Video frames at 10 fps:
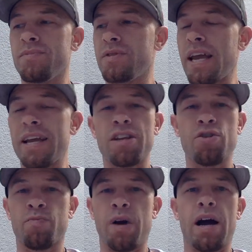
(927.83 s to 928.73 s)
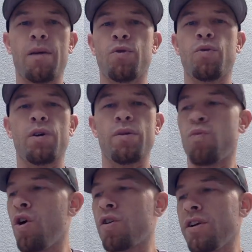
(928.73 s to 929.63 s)
taking your Bible and
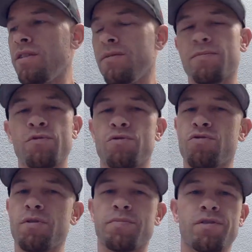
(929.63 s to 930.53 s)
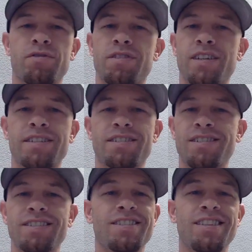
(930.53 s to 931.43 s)
walking them through scriptures.
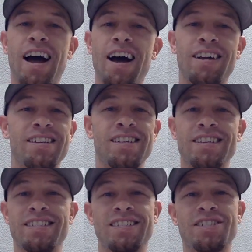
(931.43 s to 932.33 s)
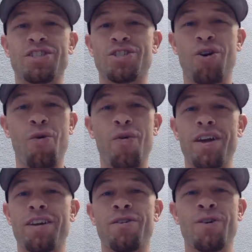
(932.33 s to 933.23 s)
It's not. It's
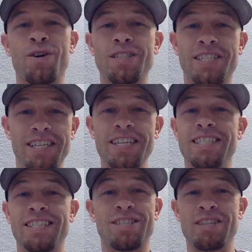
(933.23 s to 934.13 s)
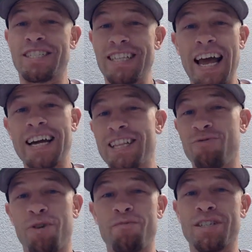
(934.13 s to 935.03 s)
showing Jesus exactly
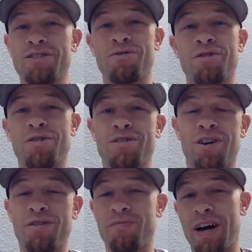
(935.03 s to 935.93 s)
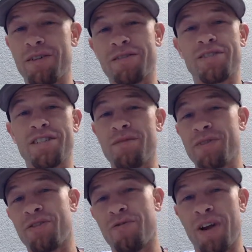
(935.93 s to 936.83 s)
what Miss Laura talked about and Jim
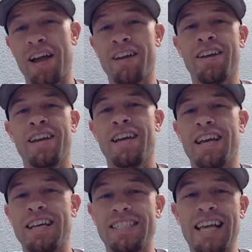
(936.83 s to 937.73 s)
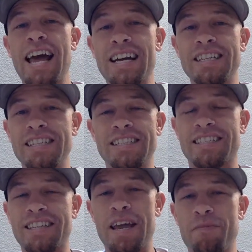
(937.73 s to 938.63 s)
and Grant. Exactly the
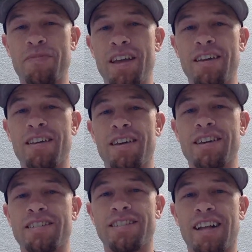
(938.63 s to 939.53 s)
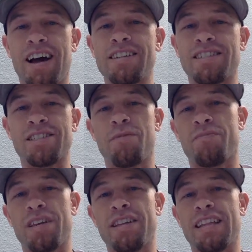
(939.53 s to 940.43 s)
same thing. It's not
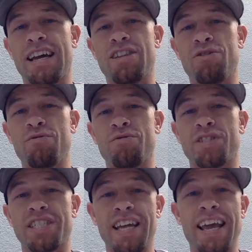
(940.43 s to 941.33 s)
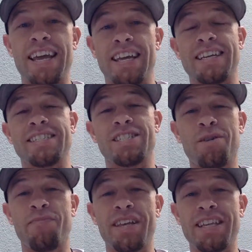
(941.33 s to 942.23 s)
something that you say. It's
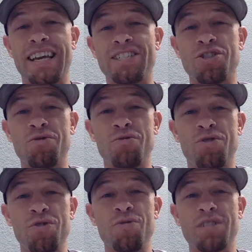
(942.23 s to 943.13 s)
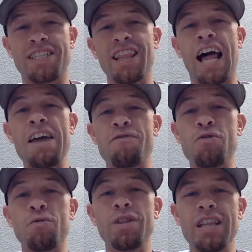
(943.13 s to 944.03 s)
something that you do. It's a life
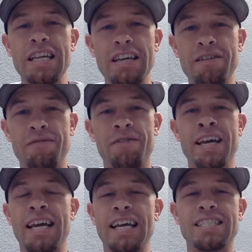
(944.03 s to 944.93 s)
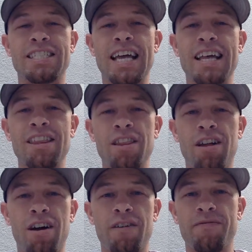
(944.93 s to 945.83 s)
you live. It's that
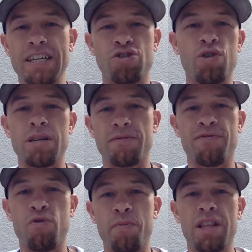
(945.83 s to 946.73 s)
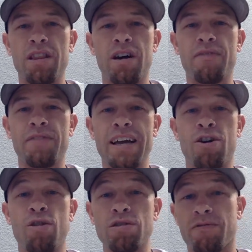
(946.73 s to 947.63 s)
love, that transforming love that
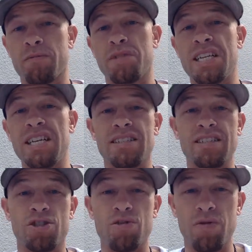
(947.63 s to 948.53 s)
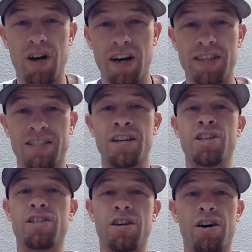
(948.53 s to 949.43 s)
goes from Jesus to us,
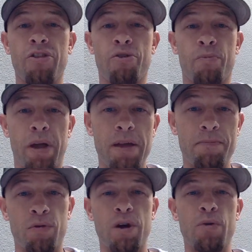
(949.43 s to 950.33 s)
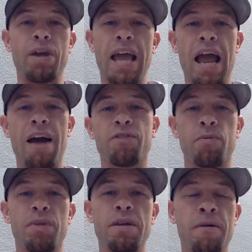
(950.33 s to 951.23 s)
to other people. And we have to
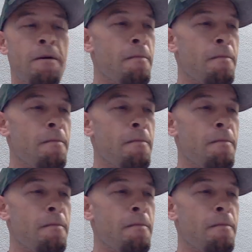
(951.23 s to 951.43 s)
be